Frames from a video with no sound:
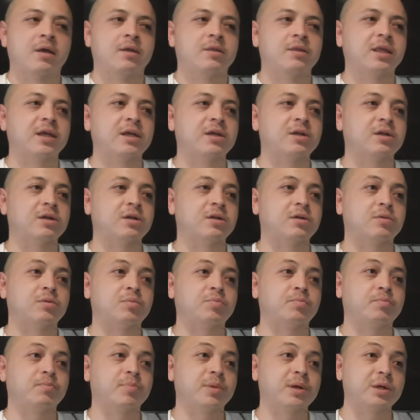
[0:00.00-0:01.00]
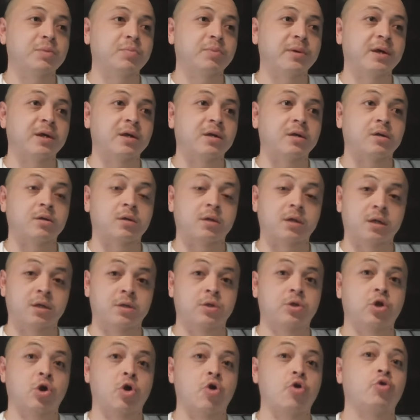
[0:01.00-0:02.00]
They shouldn't be speaking on
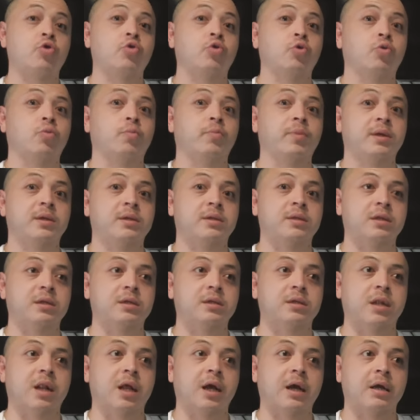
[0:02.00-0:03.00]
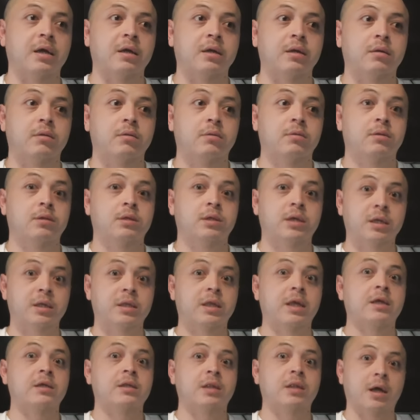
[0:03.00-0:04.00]
internal business, like shit
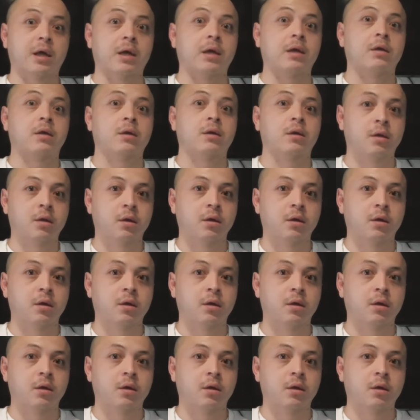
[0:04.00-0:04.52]
that's like